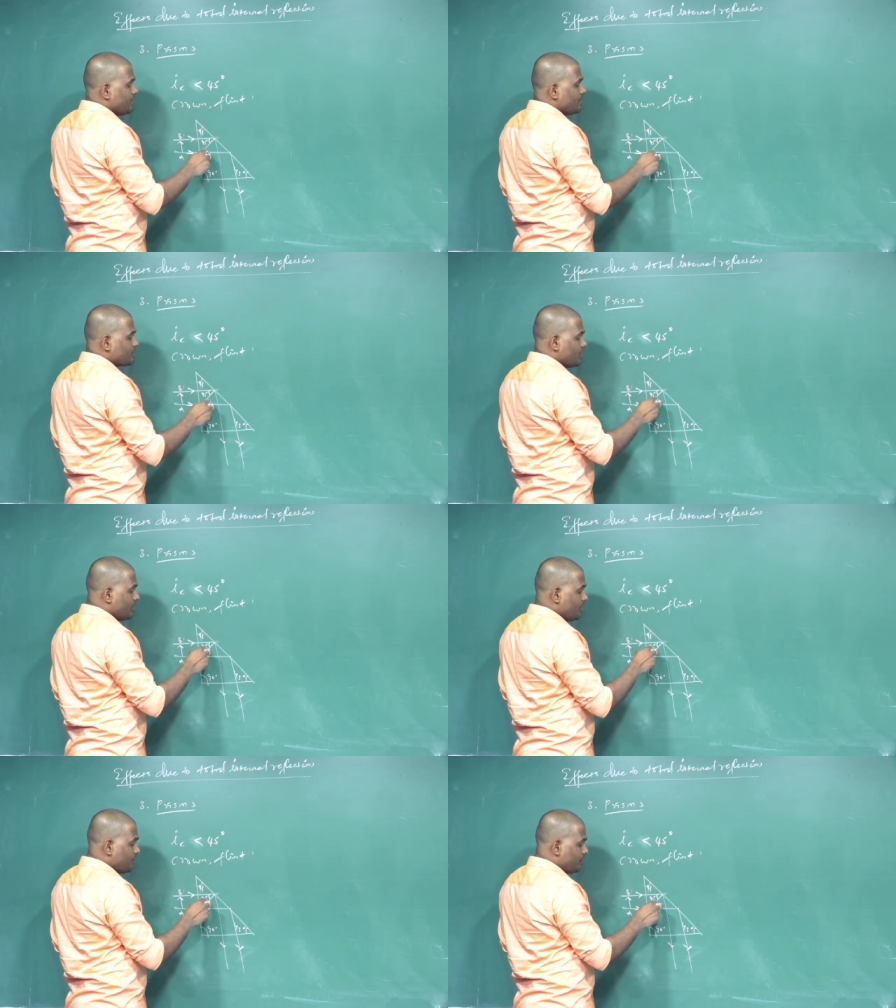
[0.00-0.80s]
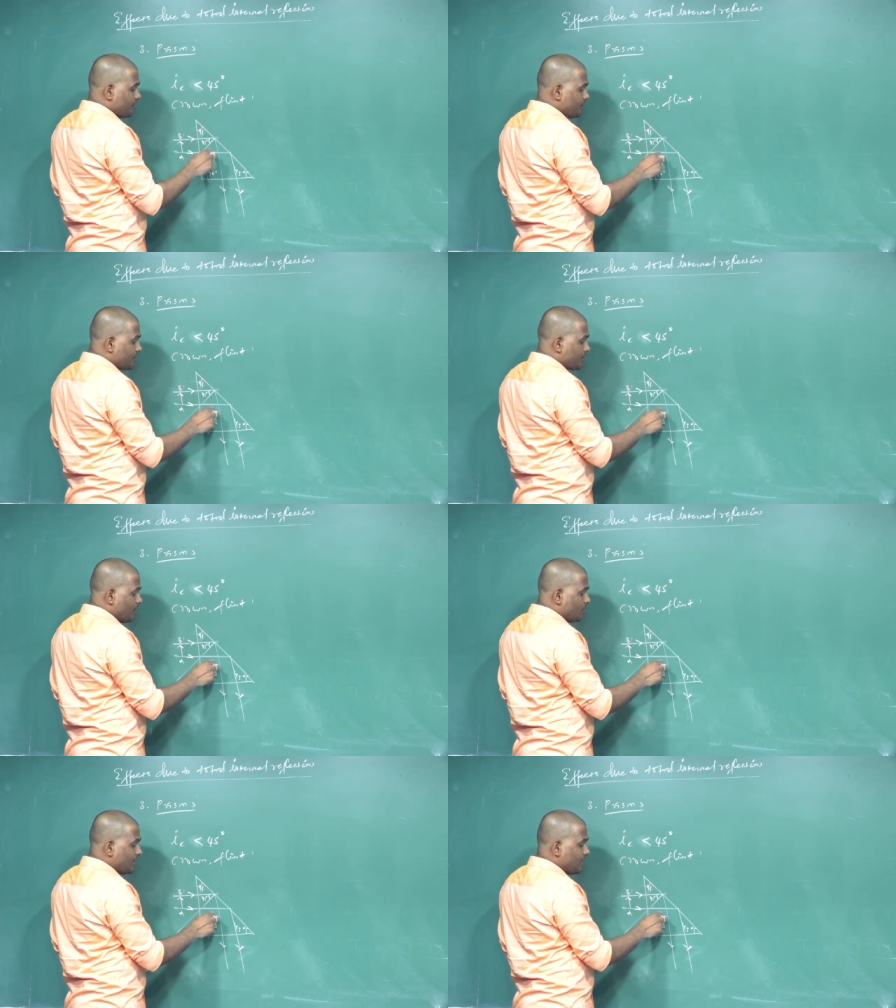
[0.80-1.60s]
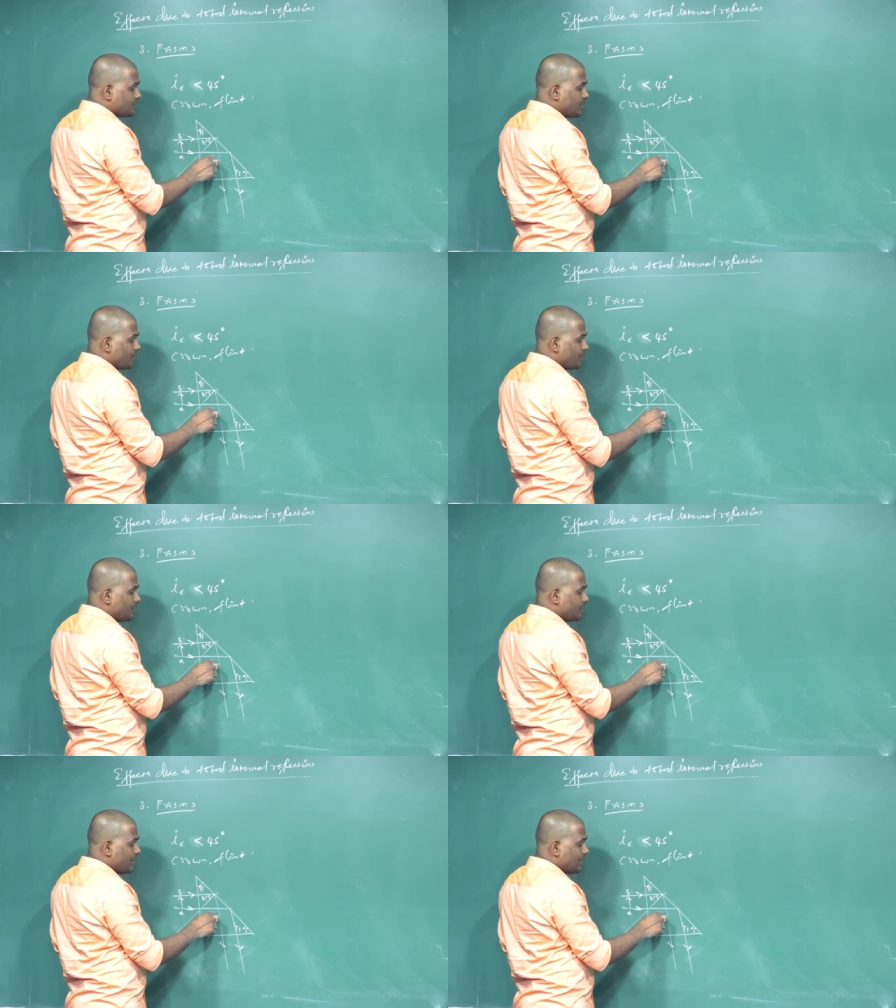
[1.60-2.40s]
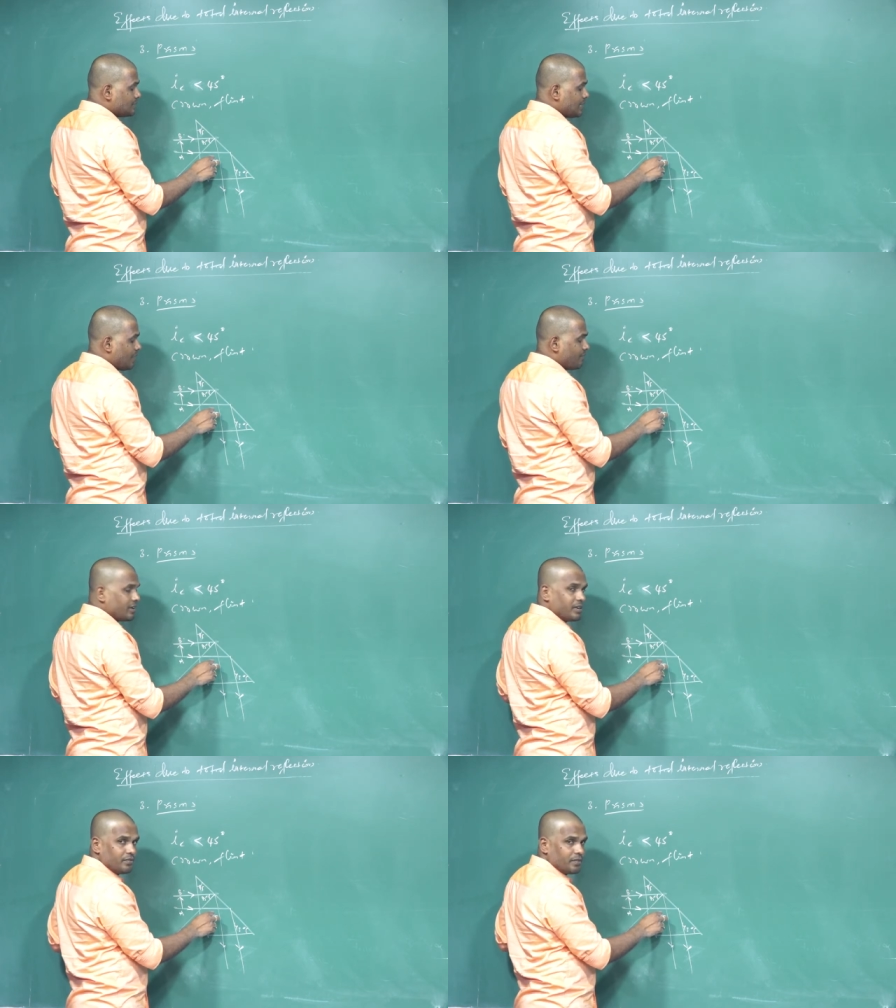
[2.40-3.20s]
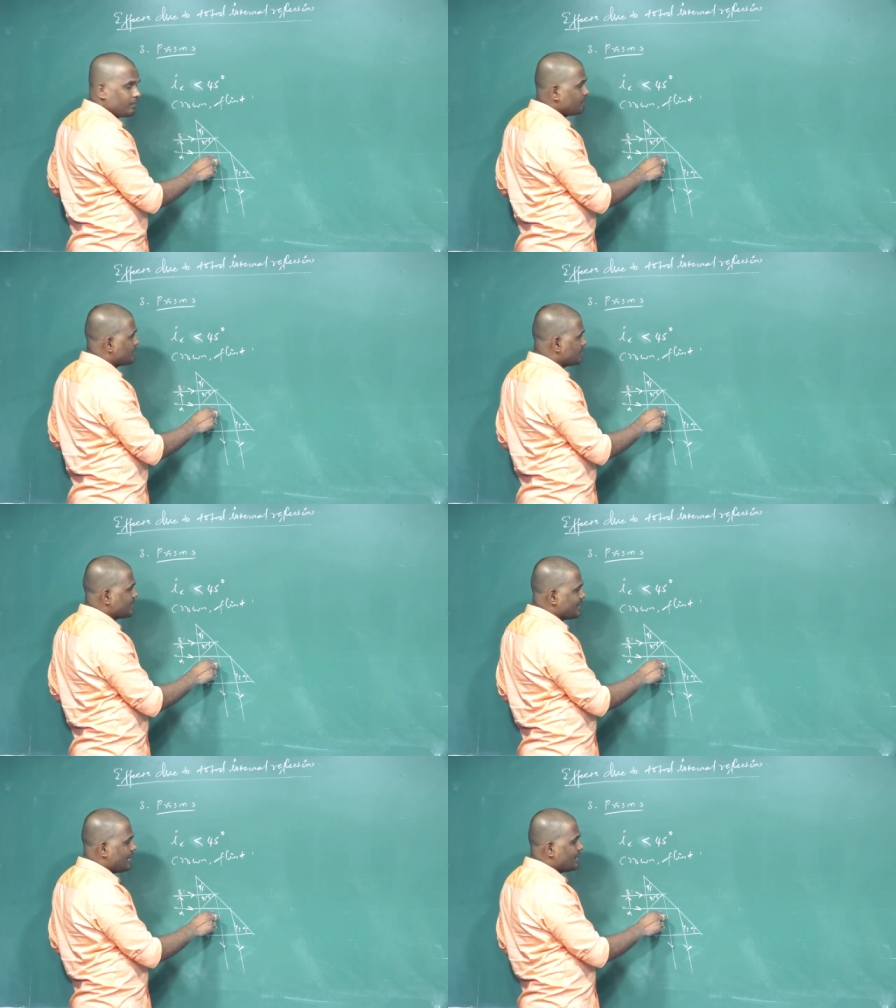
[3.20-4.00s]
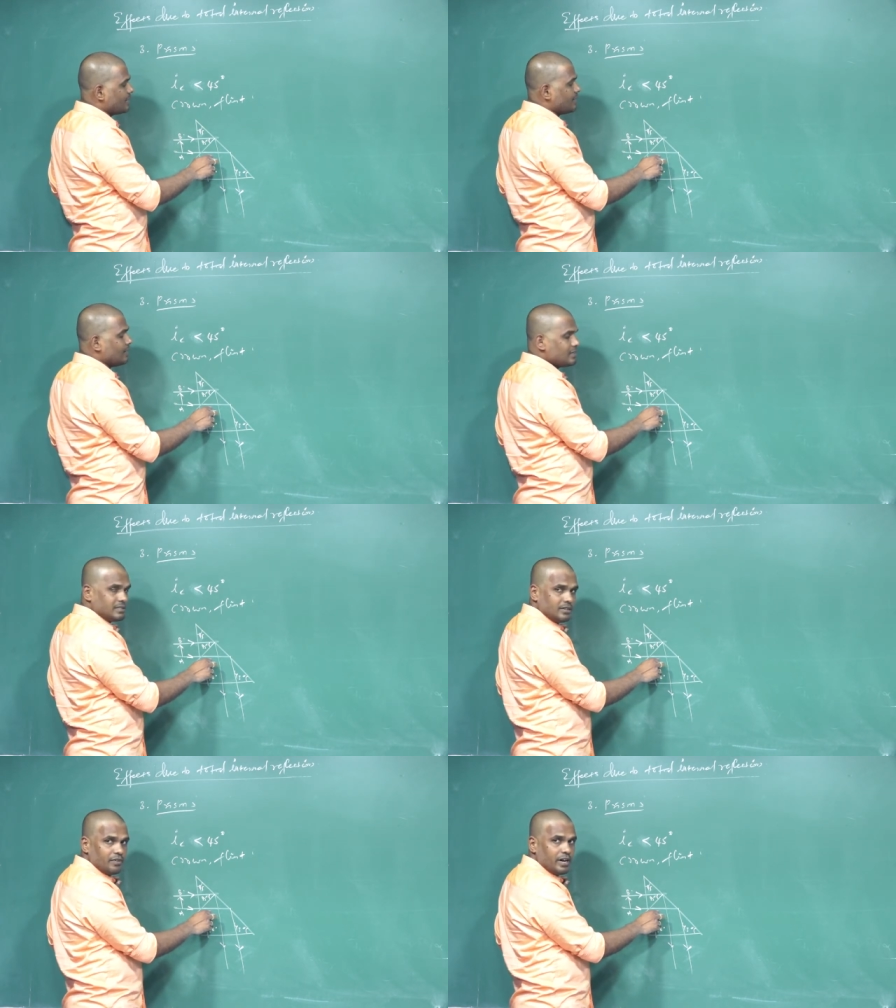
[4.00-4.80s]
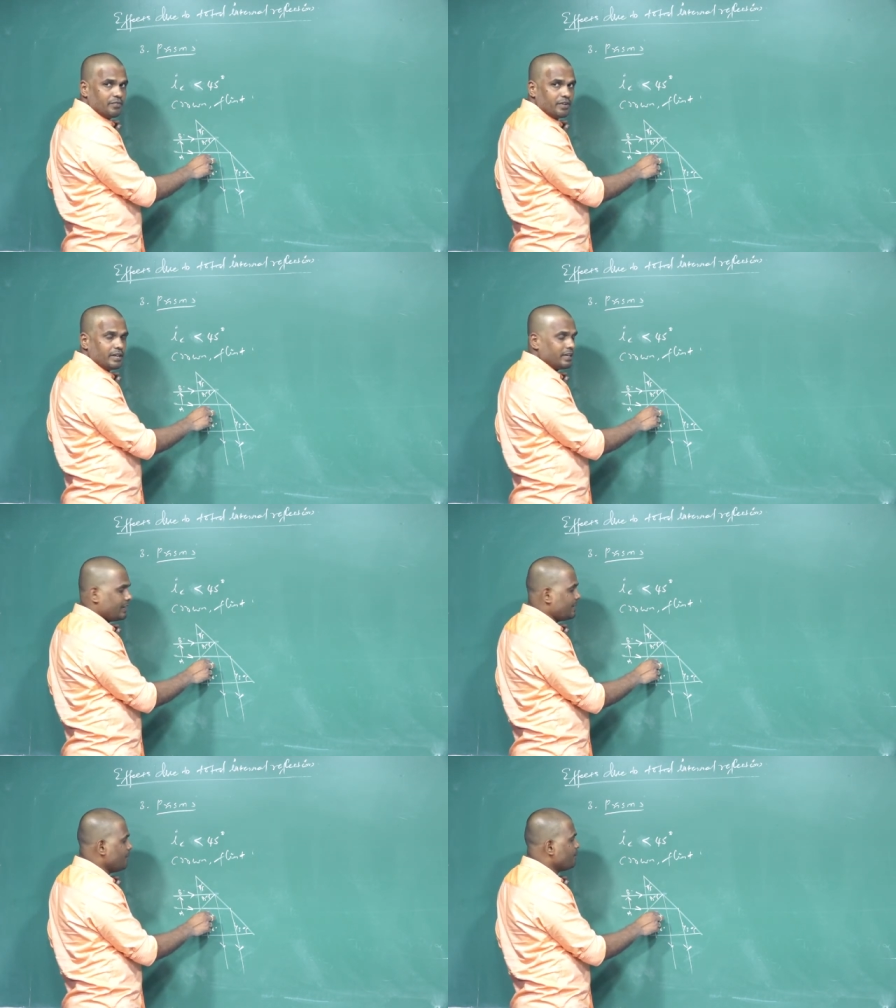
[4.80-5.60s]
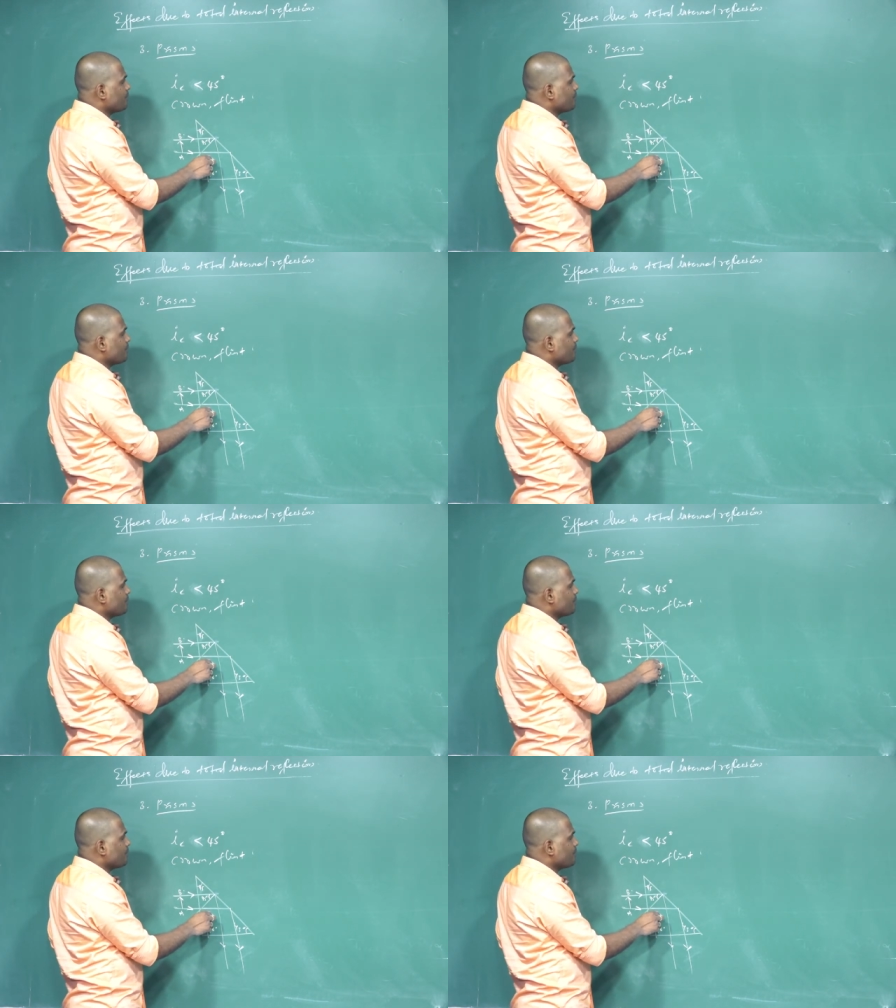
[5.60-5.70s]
So if crown glass or flint glass have a critical angle less than 45 degree,